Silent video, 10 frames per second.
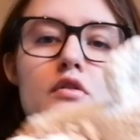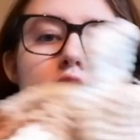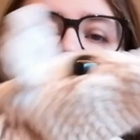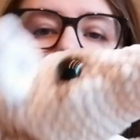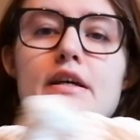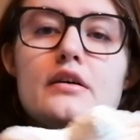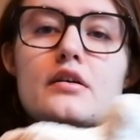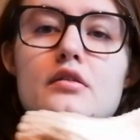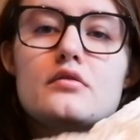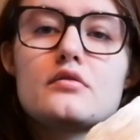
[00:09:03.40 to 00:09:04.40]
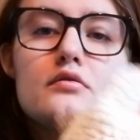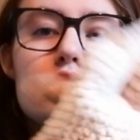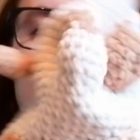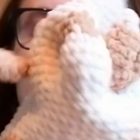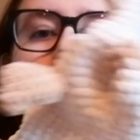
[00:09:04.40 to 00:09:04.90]
yeah.
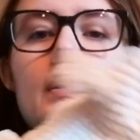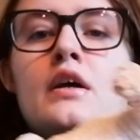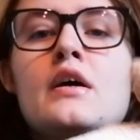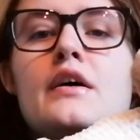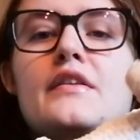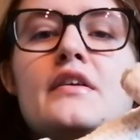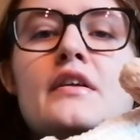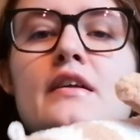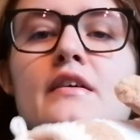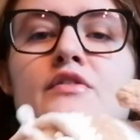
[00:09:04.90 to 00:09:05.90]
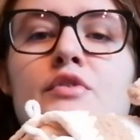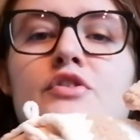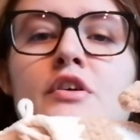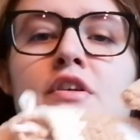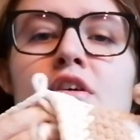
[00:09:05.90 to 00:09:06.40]
I didn't get as much
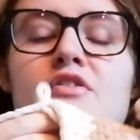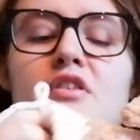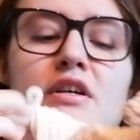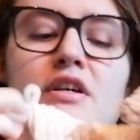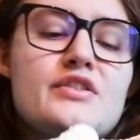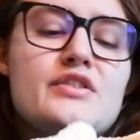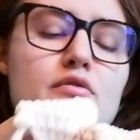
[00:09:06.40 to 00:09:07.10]
done yesterday as I